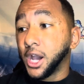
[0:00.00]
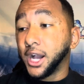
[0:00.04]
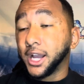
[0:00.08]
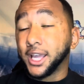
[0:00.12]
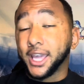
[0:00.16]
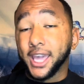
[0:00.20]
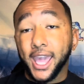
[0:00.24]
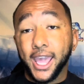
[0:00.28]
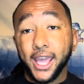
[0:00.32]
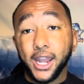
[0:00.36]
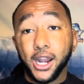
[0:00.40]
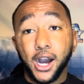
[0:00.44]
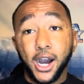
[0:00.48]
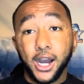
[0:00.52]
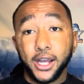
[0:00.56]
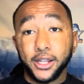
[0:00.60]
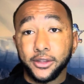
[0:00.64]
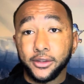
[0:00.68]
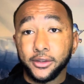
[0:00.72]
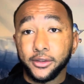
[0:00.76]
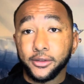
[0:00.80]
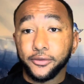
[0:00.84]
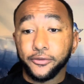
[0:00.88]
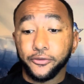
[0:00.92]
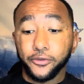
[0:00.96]
Cade
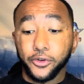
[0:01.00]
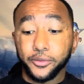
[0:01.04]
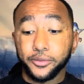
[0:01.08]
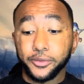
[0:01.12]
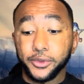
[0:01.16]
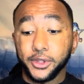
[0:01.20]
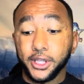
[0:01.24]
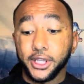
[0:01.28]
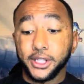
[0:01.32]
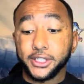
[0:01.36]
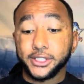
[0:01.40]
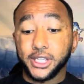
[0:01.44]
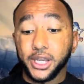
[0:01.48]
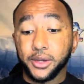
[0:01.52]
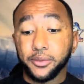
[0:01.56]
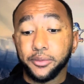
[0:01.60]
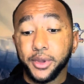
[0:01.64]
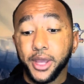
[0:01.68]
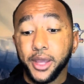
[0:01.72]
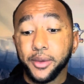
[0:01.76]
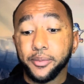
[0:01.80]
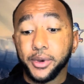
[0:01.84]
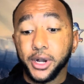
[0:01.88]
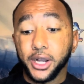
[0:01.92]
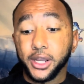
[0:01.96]
Otton from the Tampa
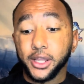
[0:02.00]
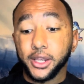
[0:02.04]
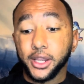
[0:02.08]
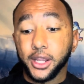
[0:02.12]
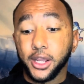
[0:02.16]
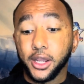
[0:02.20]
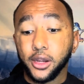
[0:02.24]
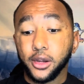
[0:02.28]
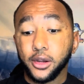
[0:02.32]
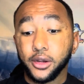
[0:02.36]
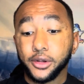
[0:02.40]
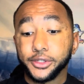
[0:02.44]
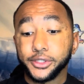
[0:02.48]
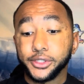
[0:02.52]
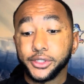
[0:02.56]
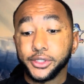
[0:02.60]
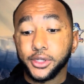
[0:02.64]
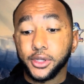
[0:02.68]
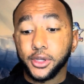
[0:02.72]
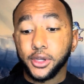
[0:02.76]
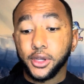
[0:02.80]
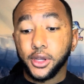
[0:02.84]
Bay Buccaneers.